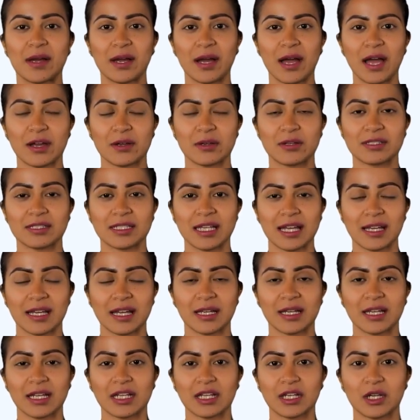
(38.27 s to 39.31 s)
understanding
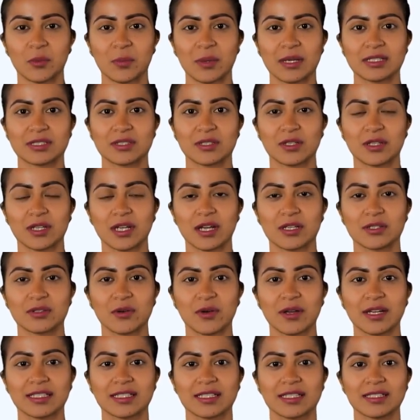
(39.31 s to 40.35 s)
the human
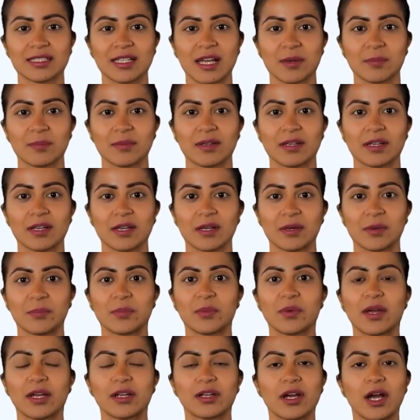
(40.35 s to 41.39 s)
circulatory system,
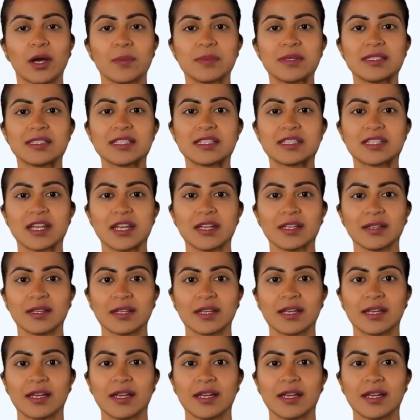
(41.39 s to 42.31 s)
blood composition,